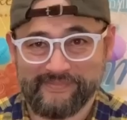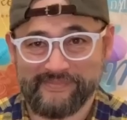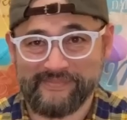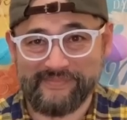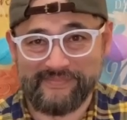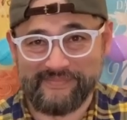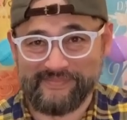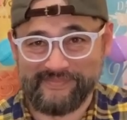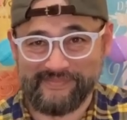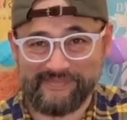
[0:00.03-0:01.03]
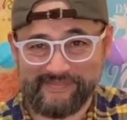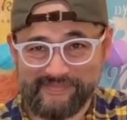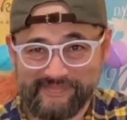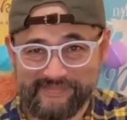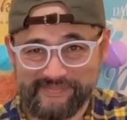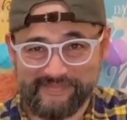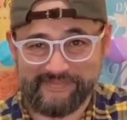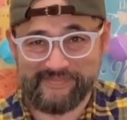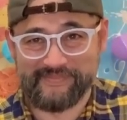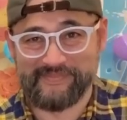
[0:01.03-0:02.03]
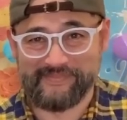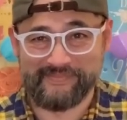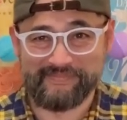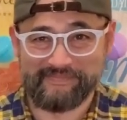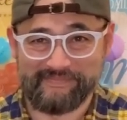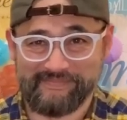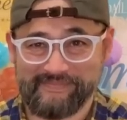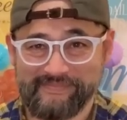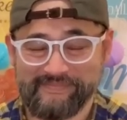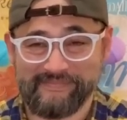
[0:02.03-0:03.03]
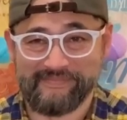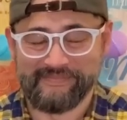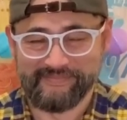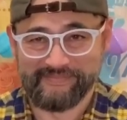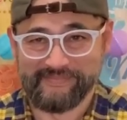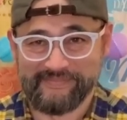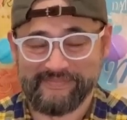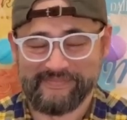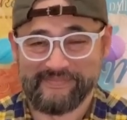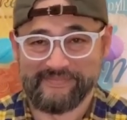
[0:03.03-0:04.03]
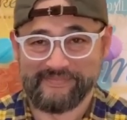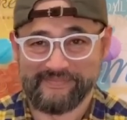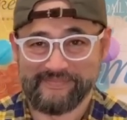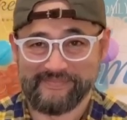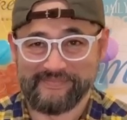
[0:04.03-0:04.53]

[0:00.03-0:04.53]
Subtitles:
(silent)